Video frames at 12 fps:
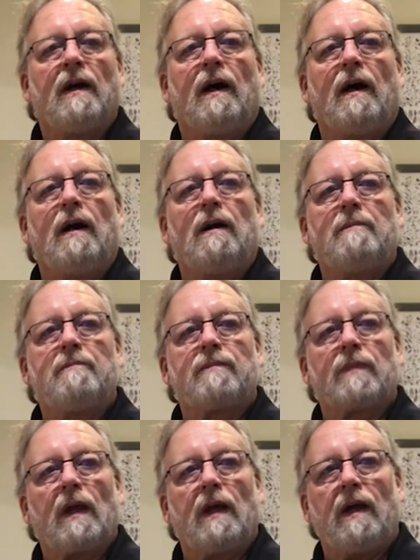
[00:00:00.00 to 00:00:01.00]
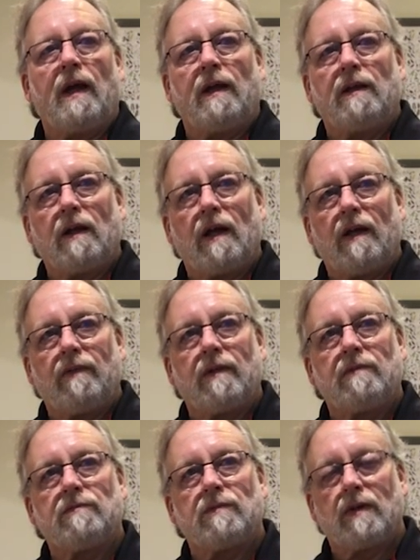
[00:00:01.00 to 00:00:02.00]
Um, and and
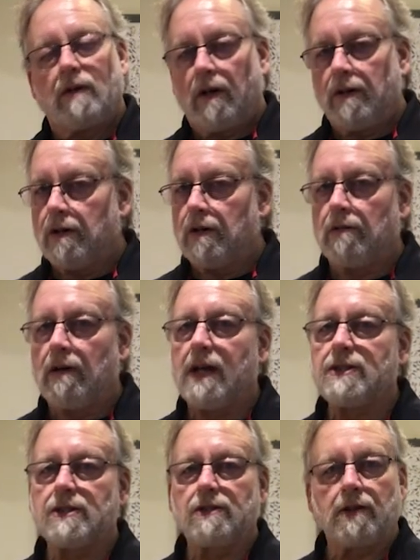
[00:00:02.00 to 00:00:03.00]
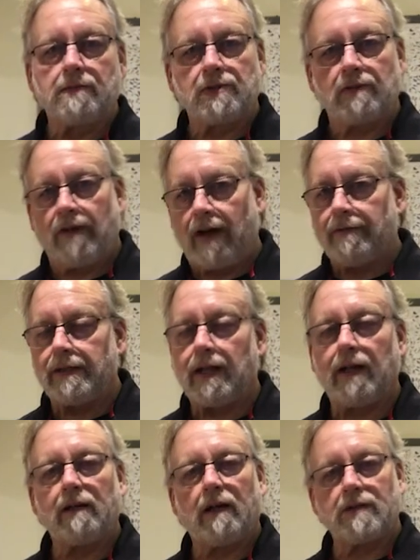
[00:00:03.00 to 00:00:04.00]
they're under duress in terms of
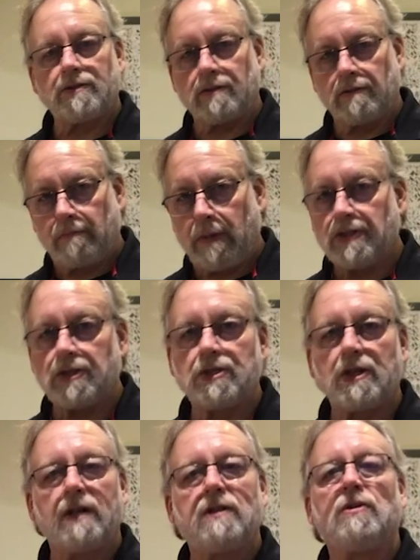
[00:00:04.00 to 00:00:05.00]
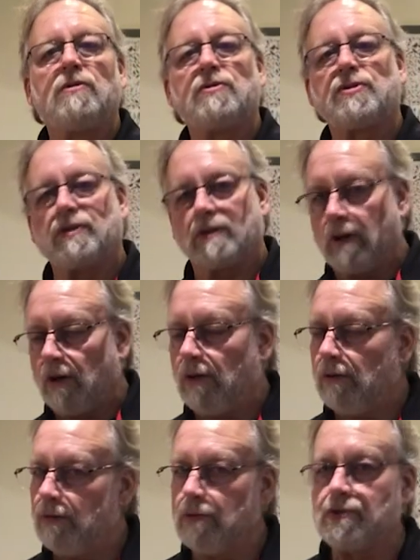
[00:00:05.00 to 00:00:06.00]
habitat loss and pesticide use and
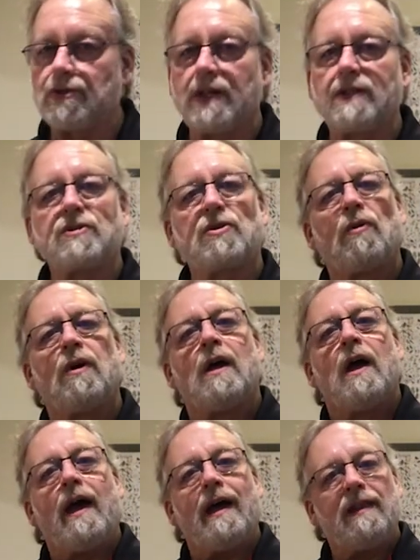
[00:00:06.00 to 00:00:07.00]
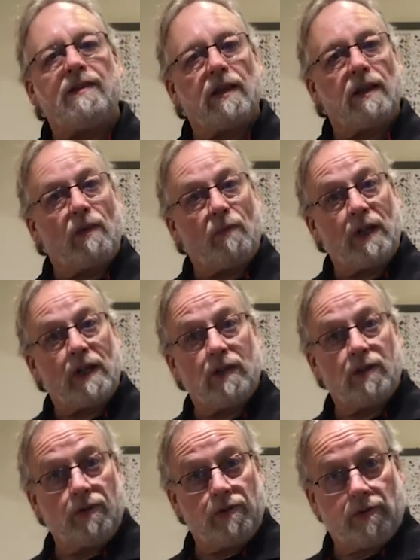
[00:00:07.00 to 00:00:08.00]
all those things. So anything that we
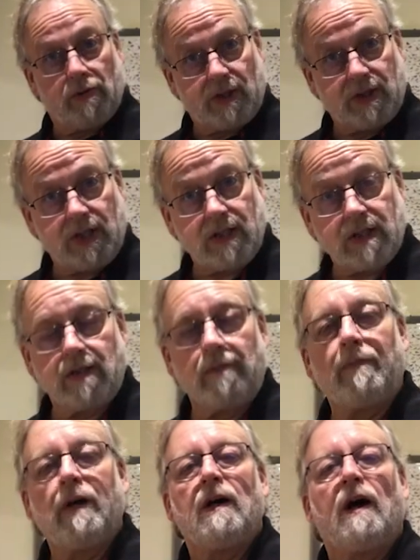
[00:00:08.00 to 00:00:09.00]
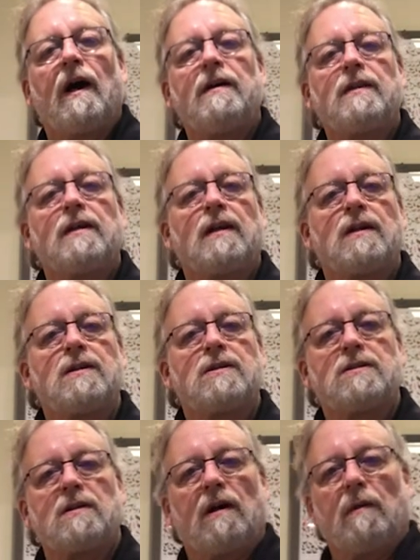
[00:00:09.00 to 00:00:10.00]
can do to assist them, I think,
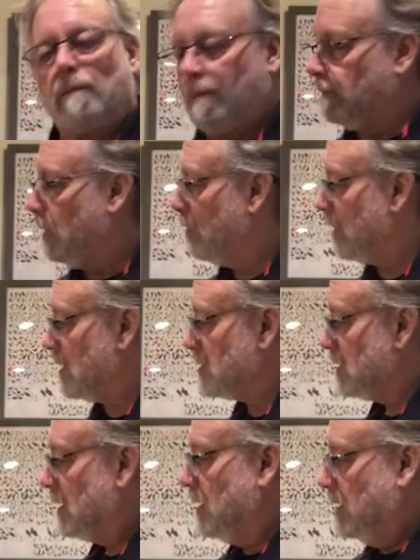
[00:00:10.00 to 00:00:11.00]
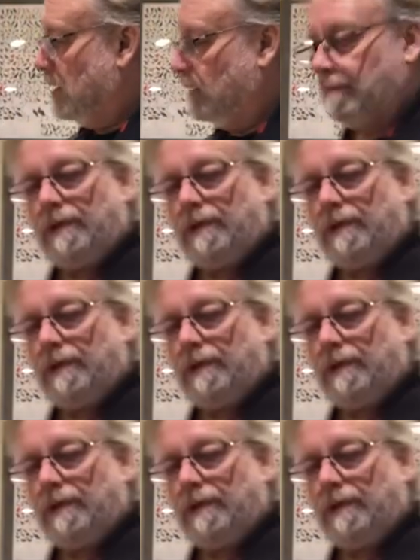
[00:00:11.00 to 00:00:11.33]
is a bonus. And